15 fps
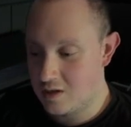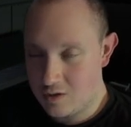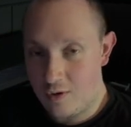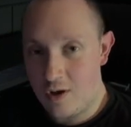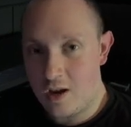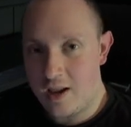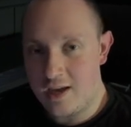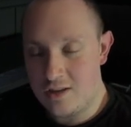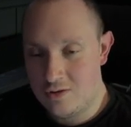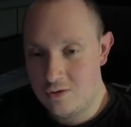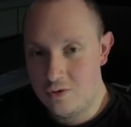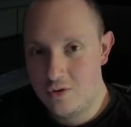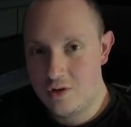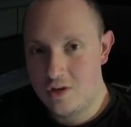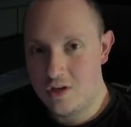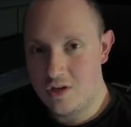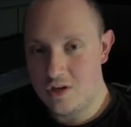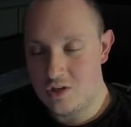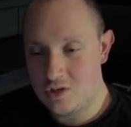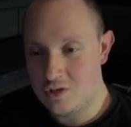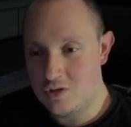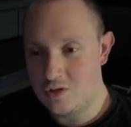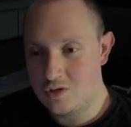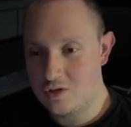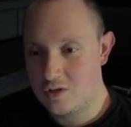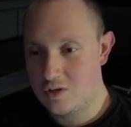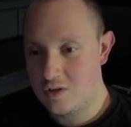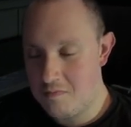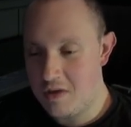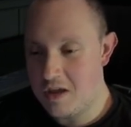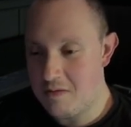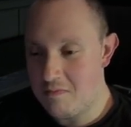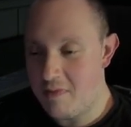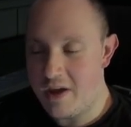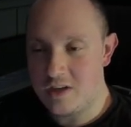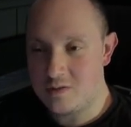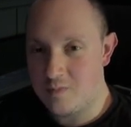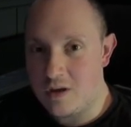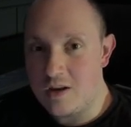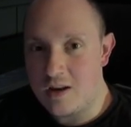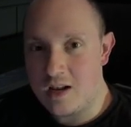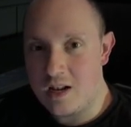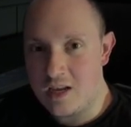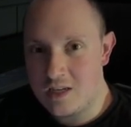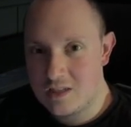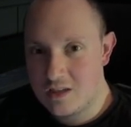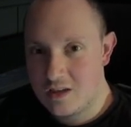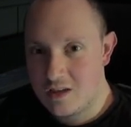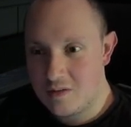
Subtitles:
So all I do is just min-max my relics,